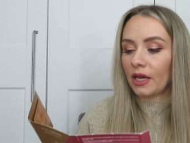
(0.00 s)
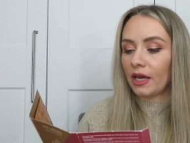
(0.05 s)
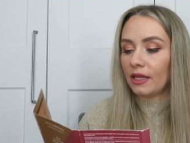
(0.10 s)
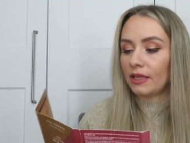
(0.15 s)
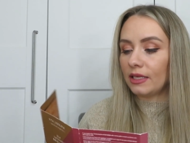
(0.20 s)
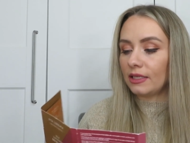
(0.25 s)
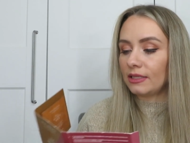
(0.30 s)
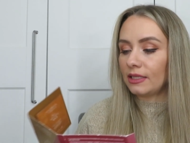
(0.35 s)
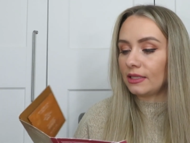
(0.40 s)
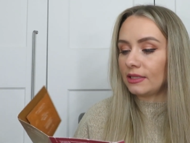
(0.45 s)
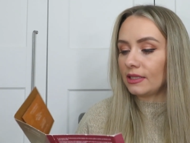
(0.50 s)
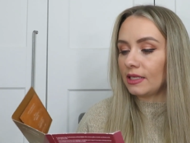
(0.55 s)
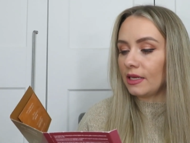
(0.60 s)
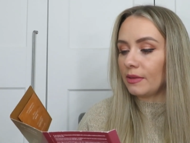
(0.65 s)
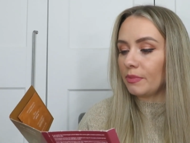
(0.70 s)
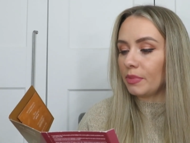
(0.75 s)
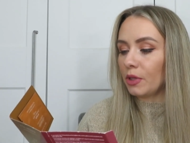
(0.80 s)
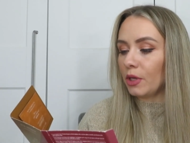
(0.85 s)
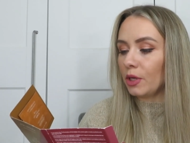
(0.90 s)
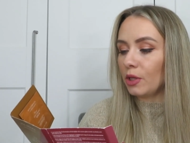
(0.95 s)
And this is
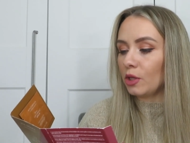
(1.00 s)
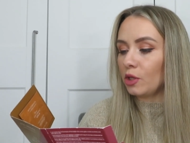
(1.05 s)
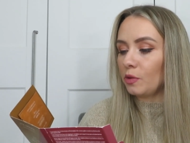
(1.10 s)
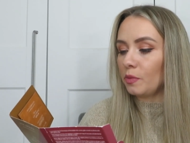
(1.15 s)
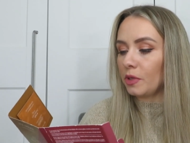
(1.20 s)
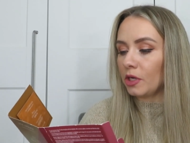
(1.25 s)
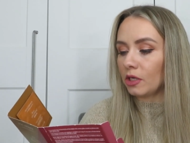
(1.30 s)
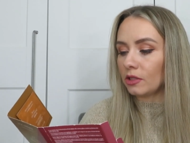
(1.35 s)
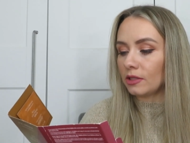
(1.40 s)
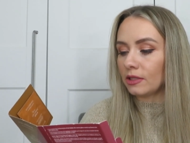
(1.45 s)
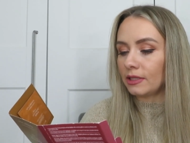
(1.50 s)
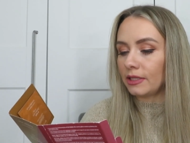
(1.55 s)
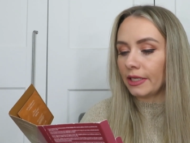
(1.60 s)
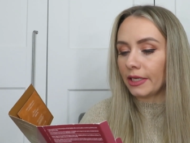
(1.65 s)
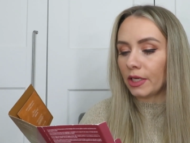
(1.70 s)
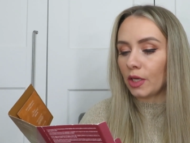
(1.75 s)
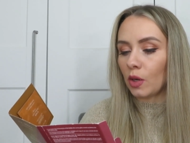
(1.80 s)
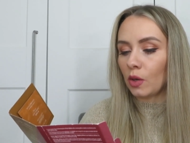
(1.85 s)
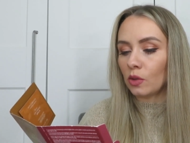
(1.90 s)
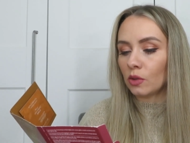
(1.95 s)
the Blur
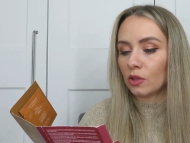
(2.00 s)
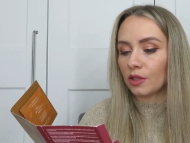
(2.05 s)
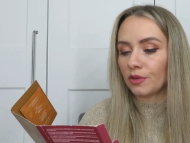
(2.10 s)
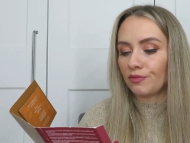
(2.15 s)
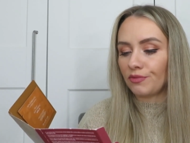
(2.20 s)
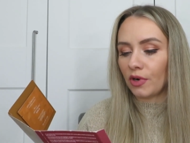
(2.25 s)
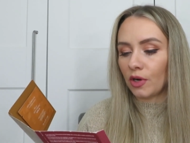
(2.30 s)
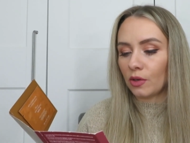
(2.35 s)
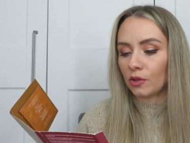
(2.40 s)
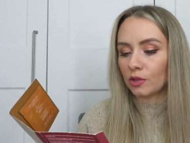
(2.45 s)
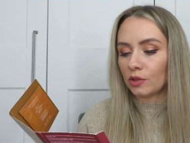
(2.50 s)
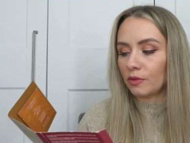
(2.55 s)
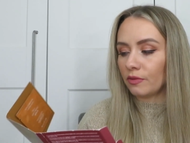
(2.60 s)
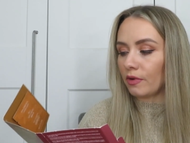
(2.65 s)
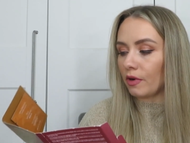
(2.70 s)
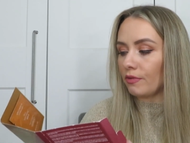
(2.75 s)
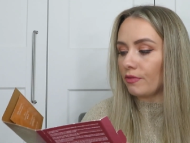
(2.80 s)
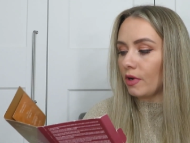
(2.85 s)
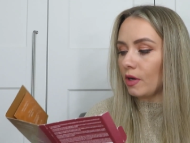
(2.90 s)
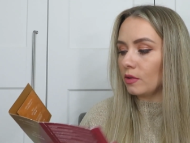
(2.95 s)
Luminosity Gold and Rose. So
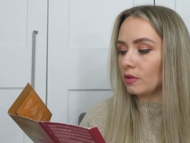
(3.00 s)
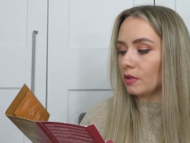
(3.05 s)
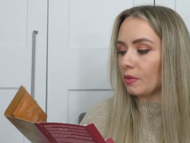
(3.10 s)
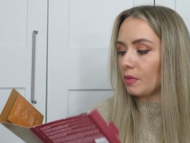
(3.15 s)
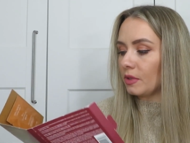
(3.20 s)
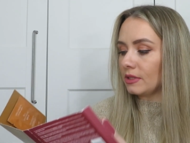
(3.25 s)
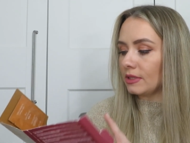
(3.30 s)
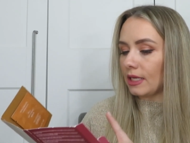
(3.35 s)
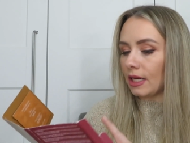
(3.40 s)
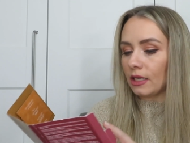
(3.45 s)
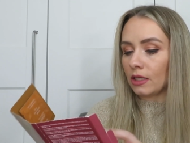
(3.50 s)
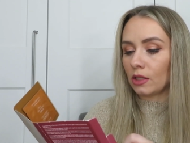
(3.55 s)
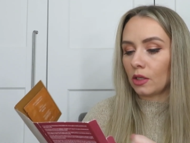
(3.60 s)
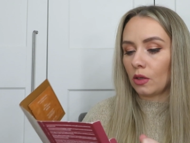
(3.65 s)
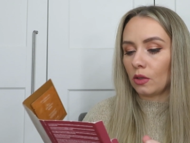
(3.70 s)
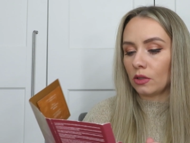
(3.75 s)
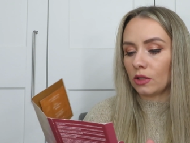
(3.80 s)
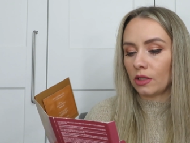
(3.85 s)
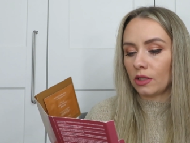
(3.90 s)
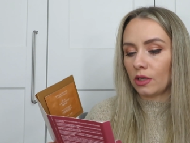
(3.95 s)
we've got rose on one side and
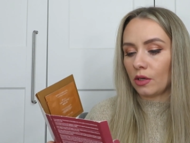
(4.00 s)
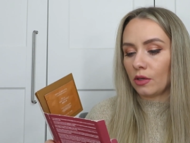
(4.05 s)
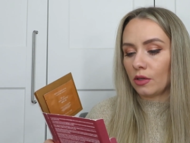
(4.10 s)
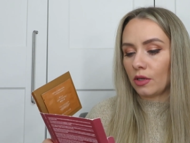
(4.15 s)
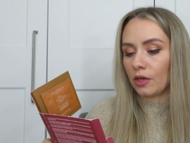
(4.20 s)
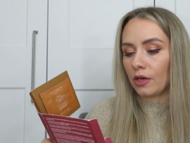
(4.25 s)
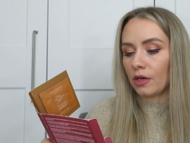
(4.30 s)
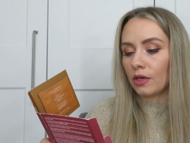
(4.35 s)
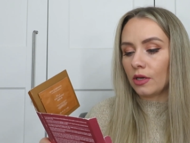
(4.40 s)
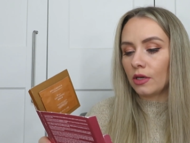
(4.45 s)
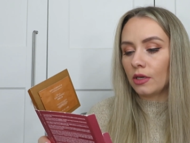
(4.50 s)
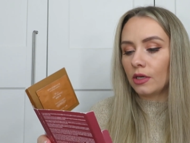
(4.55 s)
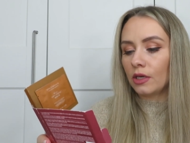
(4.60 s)
gold on the other.